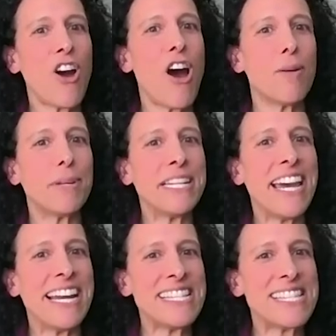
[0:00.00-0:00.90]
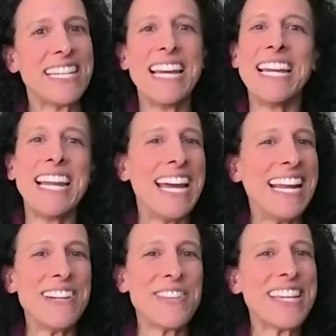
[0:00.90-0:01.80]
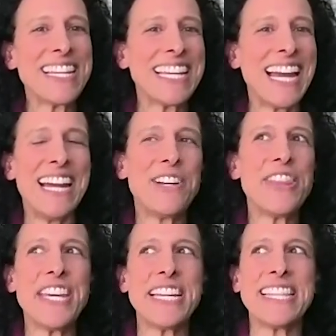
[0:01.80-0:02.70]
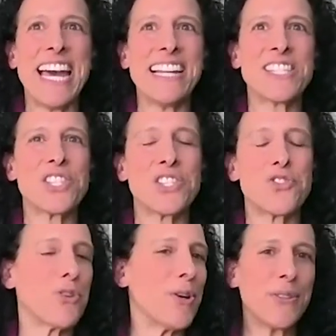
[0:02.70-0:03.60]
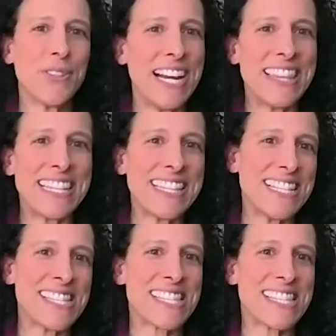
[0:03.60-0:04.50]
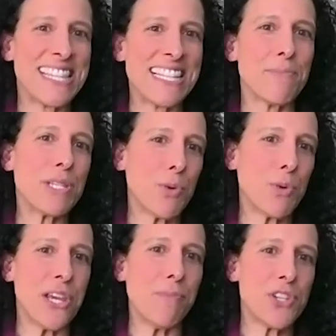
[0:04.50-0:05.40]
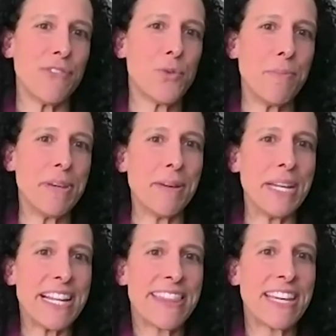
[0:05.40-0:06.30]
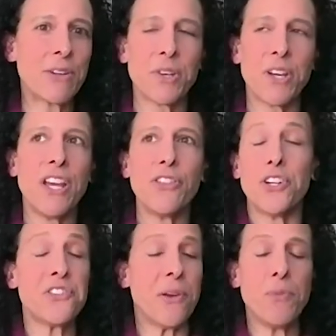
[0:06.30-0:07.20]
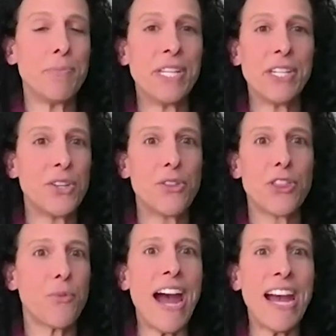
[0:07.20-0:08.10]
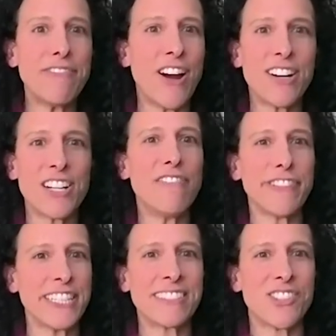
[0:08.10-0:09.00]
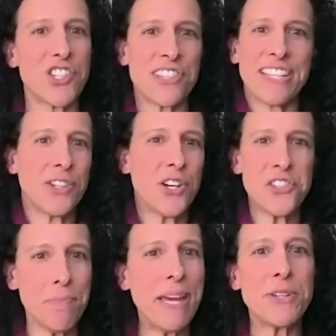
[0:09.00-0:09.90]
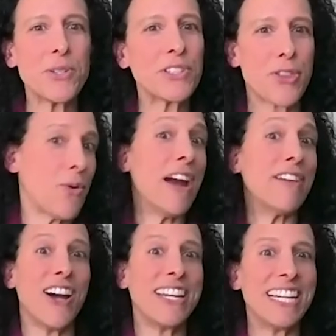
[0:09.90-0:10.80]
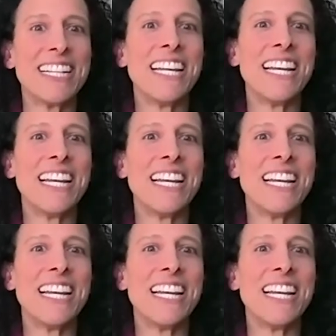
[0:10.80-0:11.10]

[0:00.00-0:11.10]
calm and nice and, and and i don't think i don't think that's true i think that's that's a misperception of women i mean i think there are some women who thrive on conflict just like there are some men who thrive on it